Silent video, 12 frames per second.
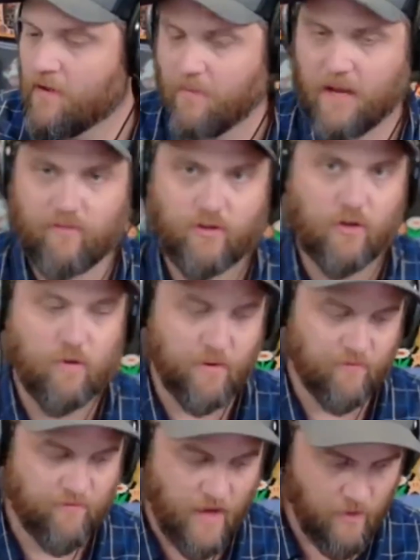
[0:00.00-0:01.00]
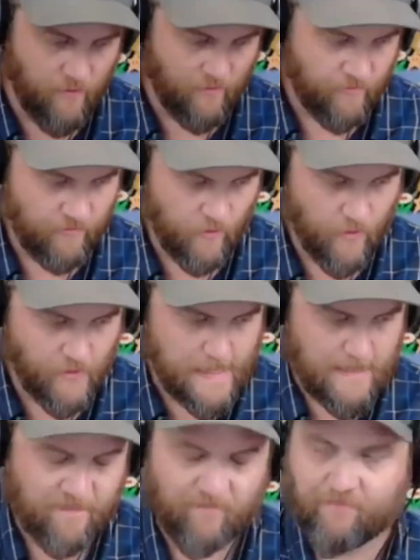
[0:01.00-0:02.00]
Many of you have been following the
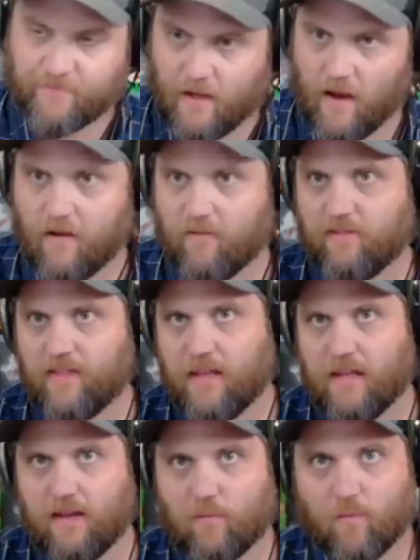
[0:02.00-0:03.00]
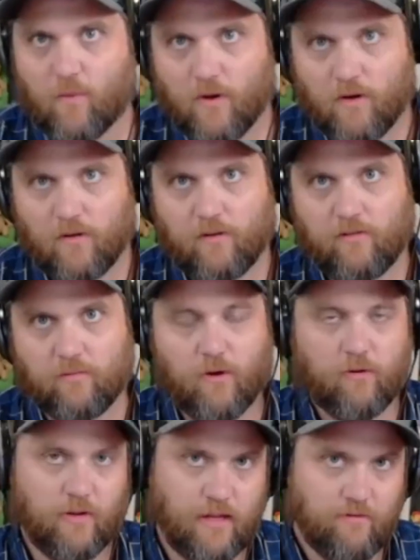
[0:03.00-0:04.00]
story of the world's
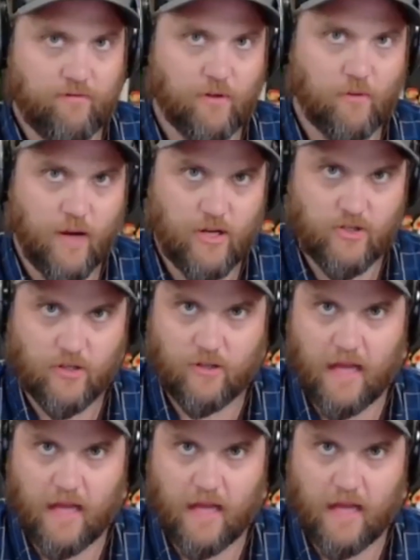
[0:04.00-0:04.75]
most influential